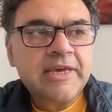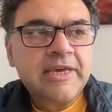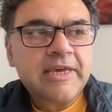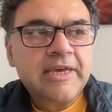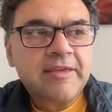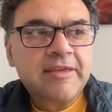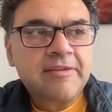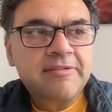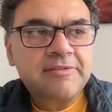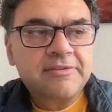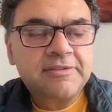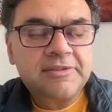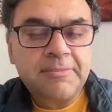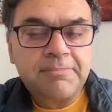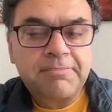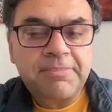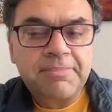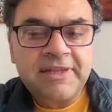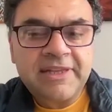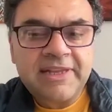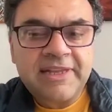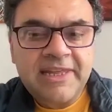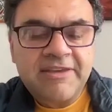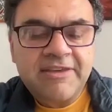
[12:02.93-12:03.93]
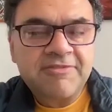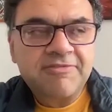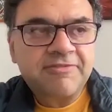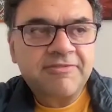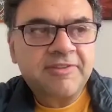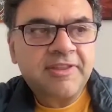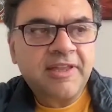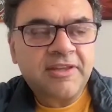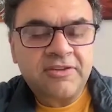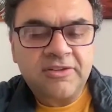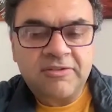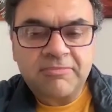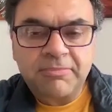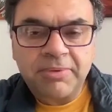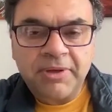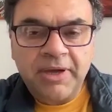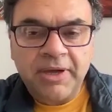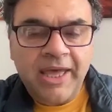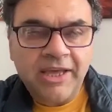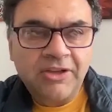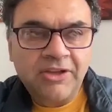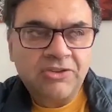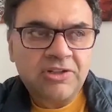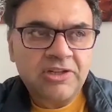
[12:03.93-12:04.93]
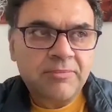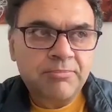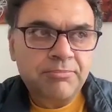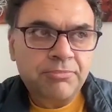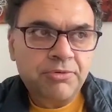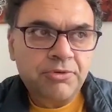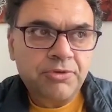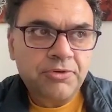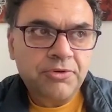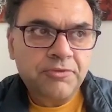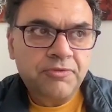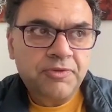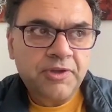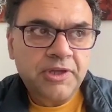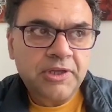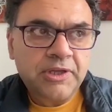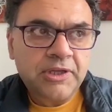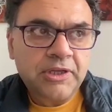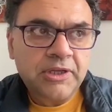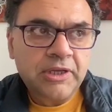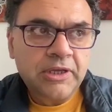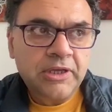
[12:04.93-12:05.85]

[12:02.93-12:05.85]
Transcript: is the belief that by actually improving